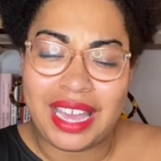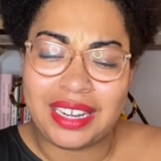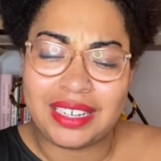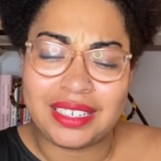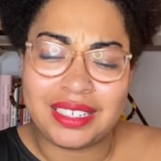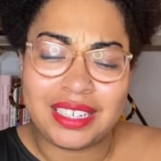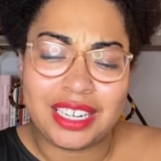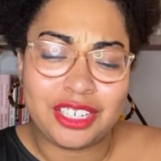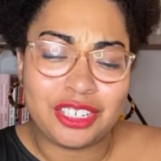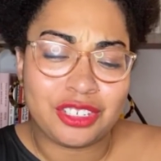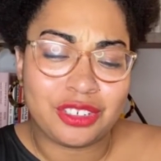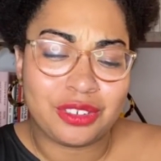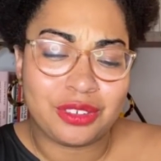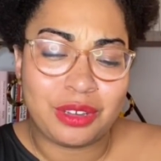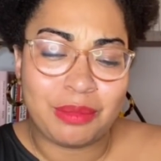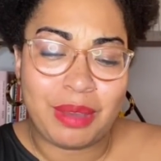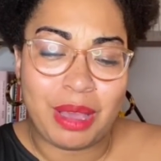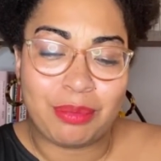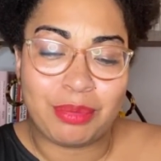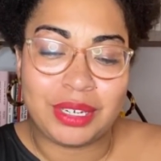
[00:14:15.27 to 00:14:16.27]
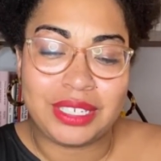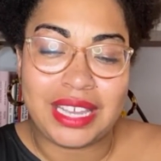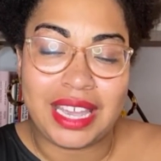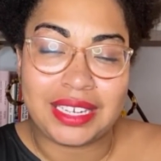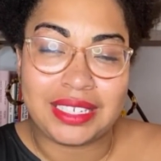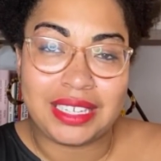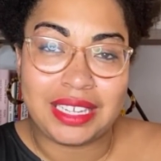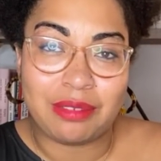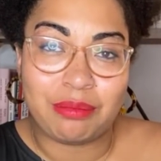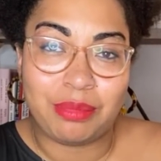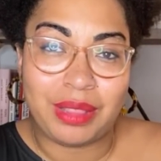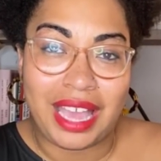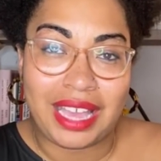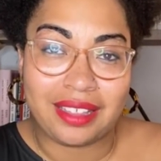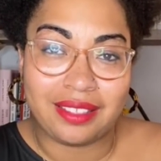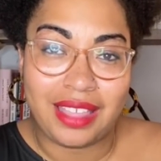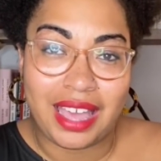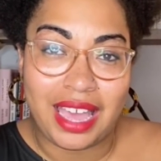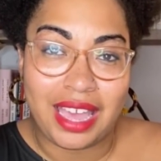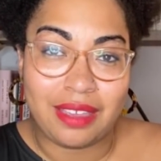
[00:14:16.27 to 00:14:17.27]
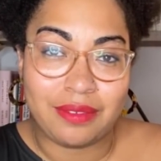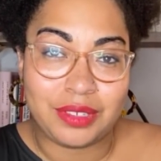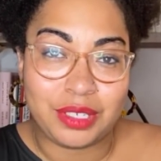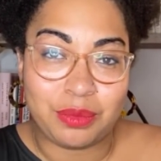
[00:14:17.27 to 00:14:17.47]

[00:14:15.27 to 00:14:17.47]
intentional about protecting Black lives,